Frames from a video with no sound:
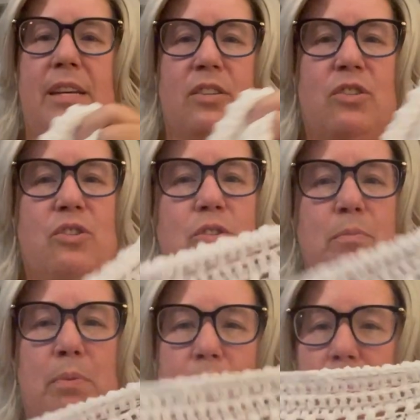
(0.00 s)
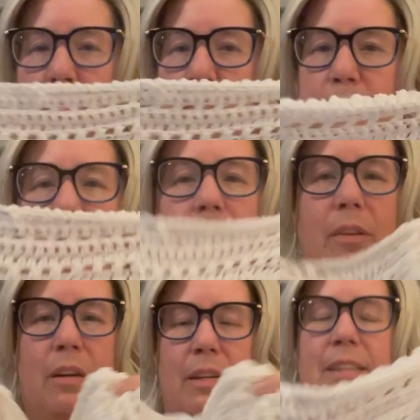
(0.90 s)
super.
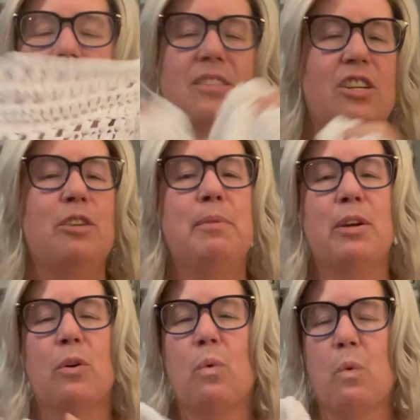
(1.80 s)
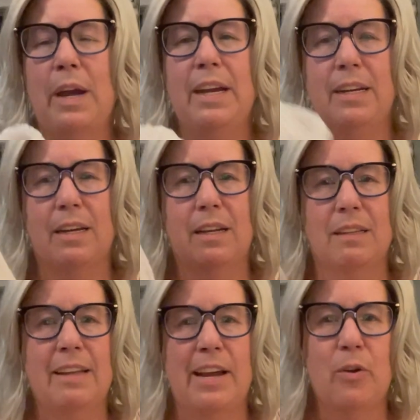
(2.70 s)
Is this going to be a great
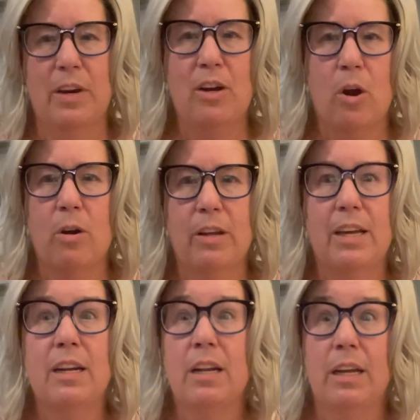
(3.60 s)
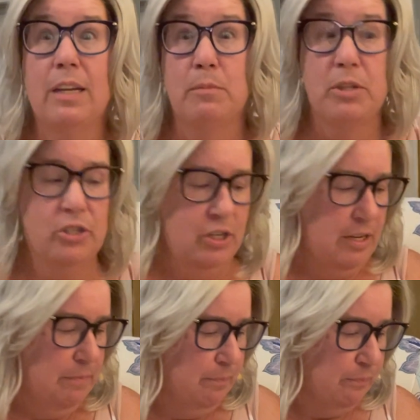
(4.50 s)
layering cardigan in
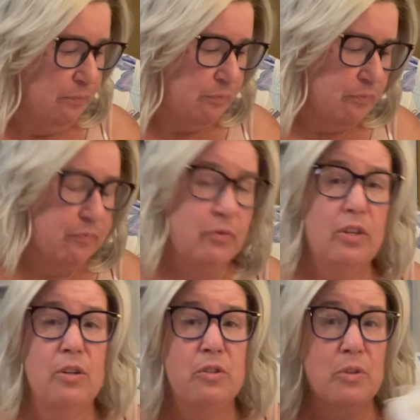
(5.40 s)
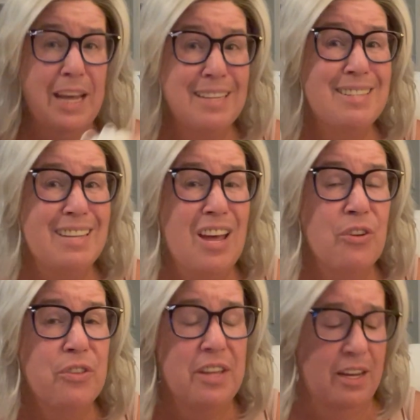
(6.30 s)
Michigan? So that's the
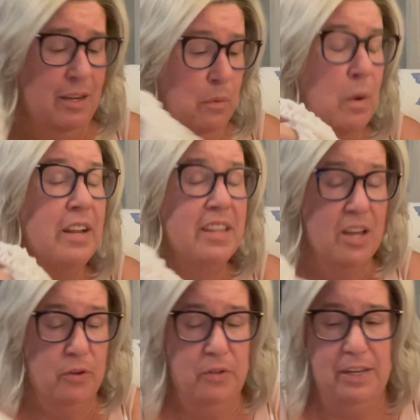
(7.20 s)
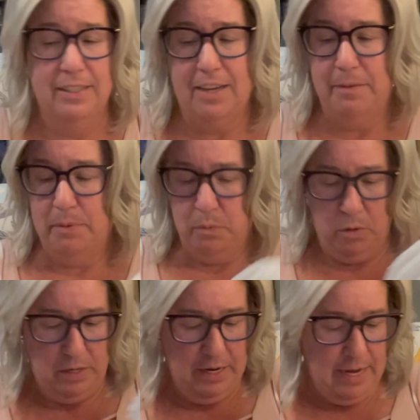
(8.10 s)
other thing, one of the other things I've been
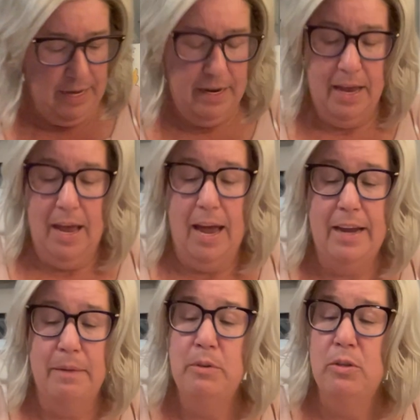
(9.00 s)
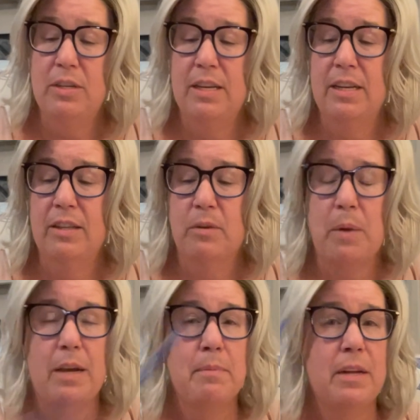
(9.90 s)
working on. I am using the
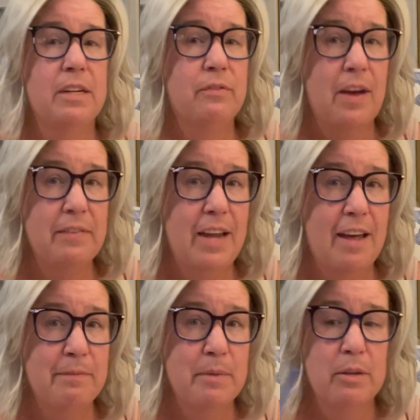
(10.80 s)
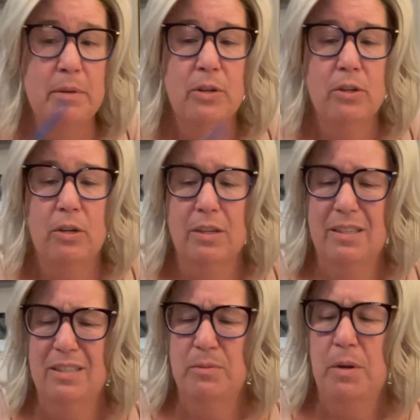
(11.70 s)
recommended 5.5mm hook.
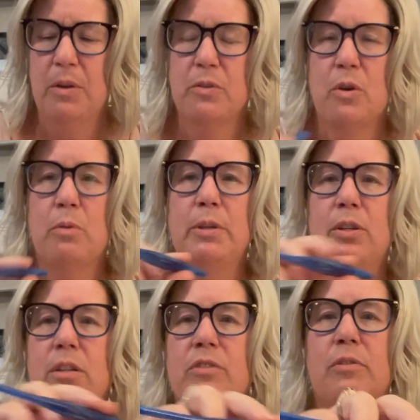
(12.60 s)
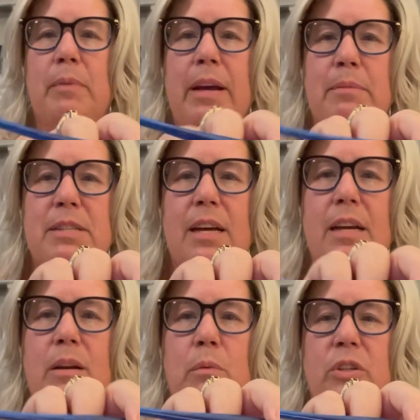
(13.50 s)
This is one of those Omi hooks from
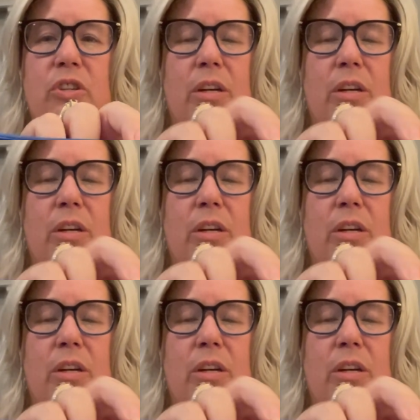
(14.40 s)
Amazon, which